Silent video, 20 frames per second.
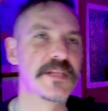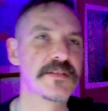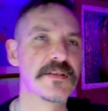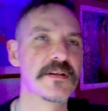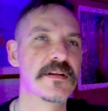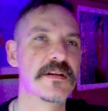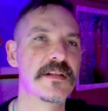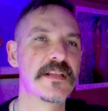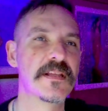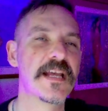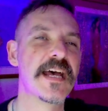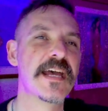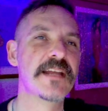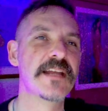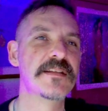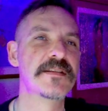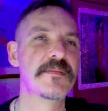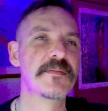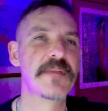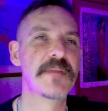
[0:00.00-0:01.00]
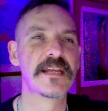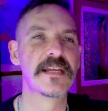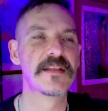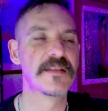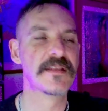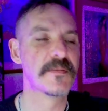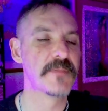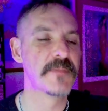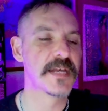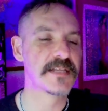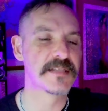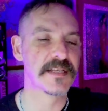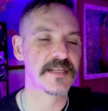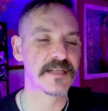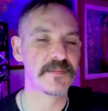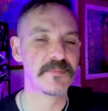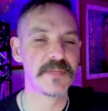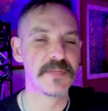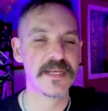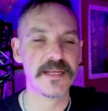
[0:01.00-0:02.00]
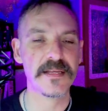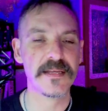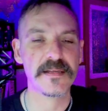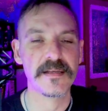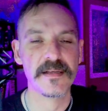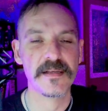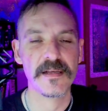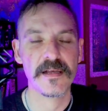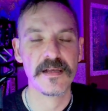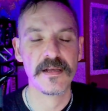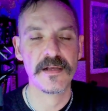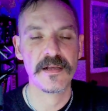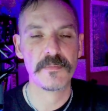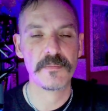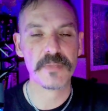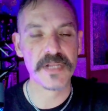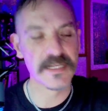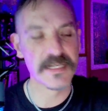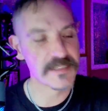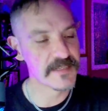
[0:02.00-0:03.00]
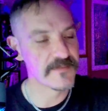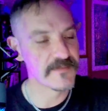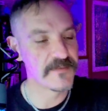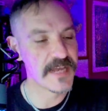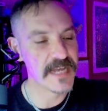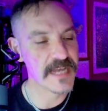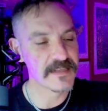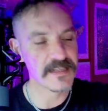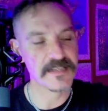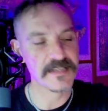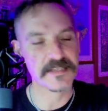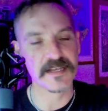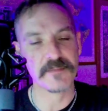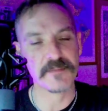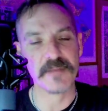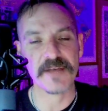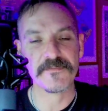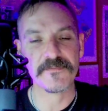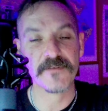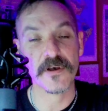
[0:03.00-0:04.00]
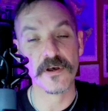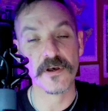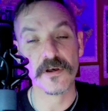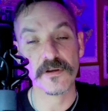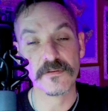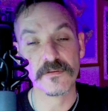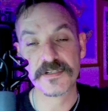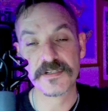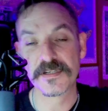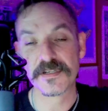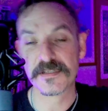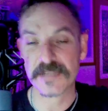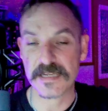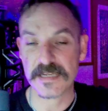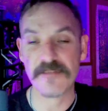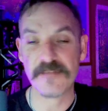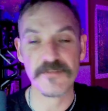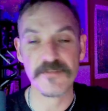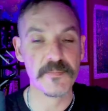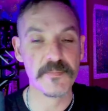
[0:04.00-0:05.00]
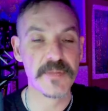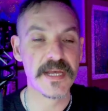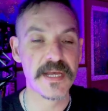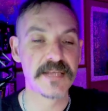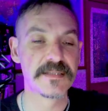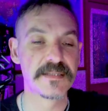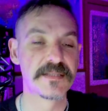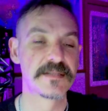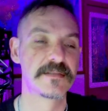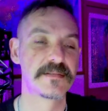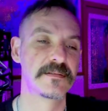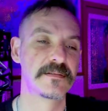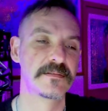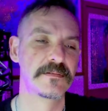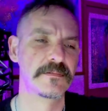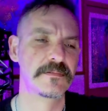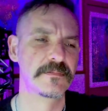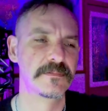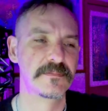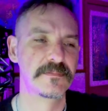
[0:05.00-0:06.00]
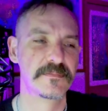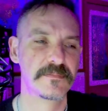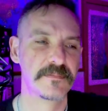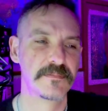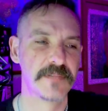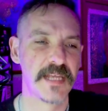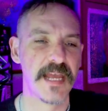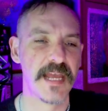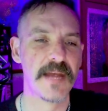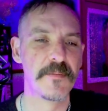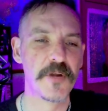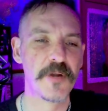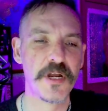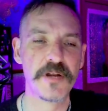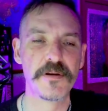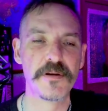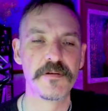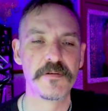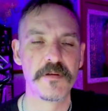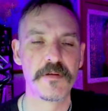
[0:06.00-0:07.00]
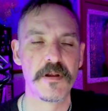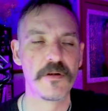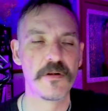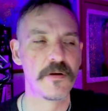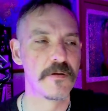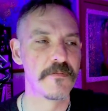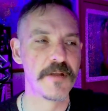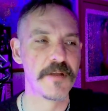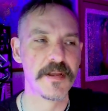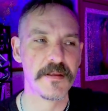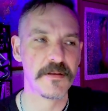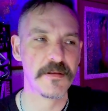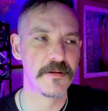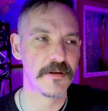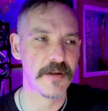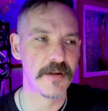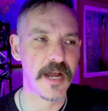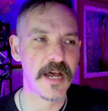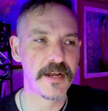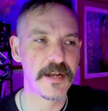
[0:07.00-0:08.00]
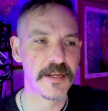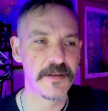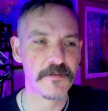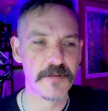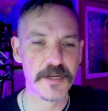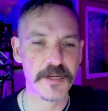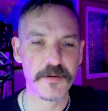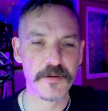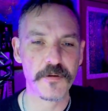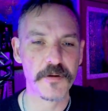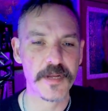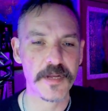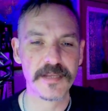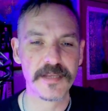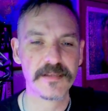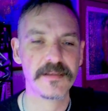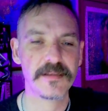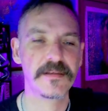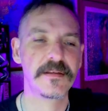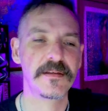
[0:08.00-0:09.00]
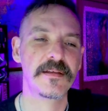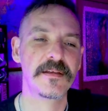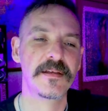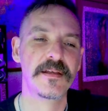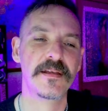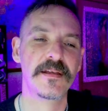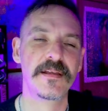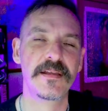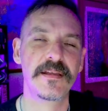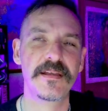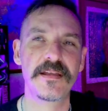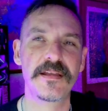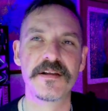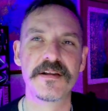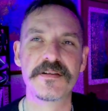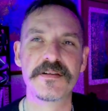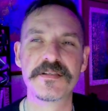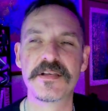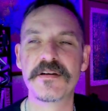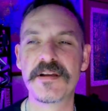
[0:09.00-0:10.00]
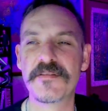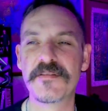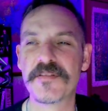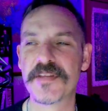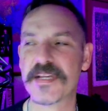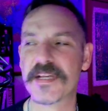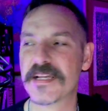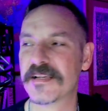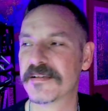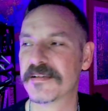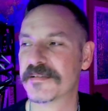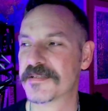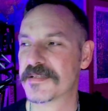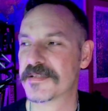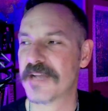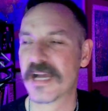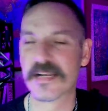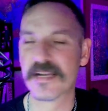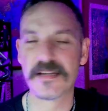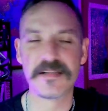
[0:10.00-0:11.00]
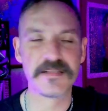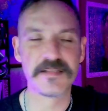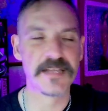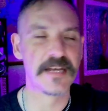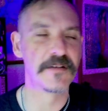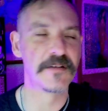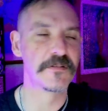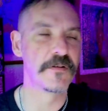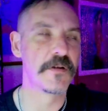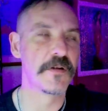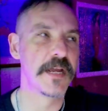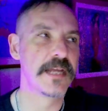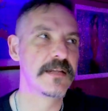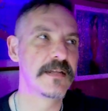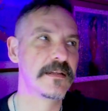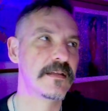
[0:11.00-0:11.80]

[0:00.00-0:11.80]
are aligned to make it the best it can be. Plus the fact that it's on my phone, which doesn't have the best camera or audio recording, you know, so everything is not going to sound great.